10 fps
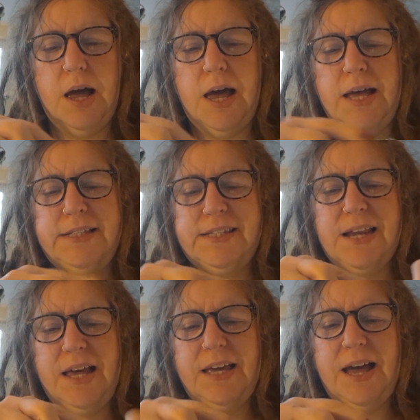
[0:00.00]
It's
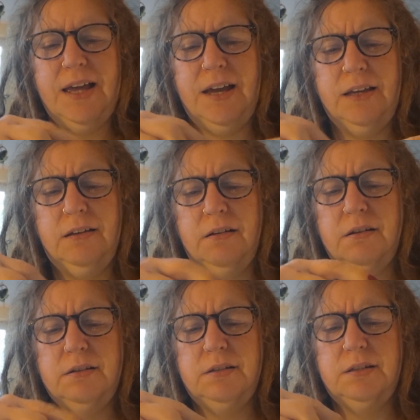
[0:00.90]
like I
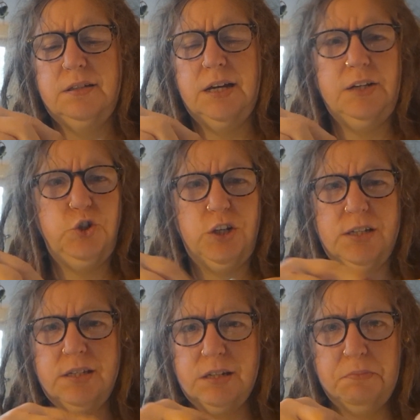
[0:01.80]
can't
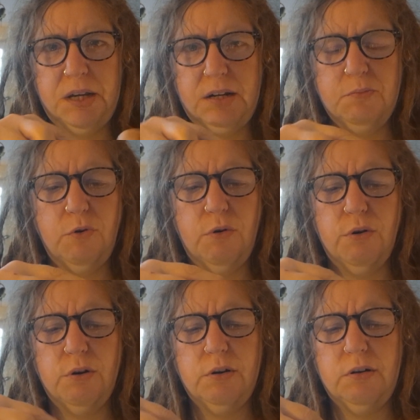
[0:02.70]
digest them
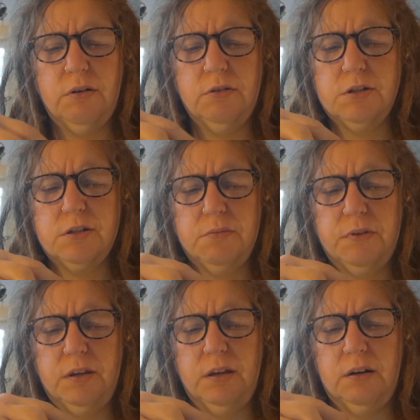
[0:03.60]
anymore or
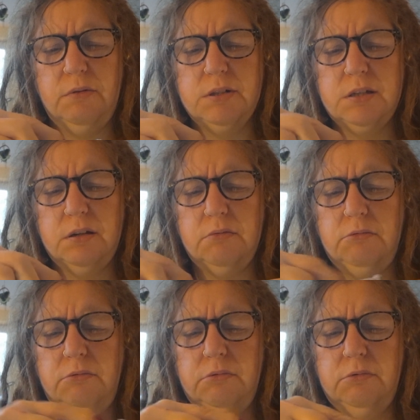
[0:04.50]
something. And I was like,
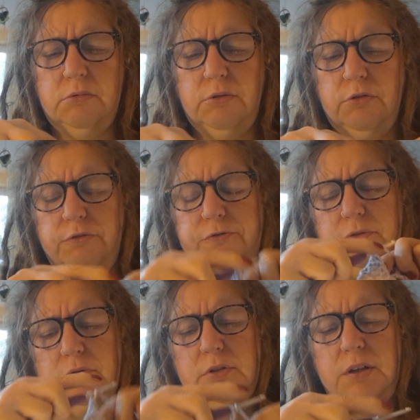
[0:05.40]
oh,
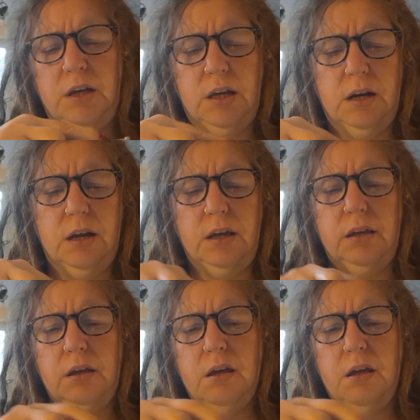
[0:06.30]
full day, like,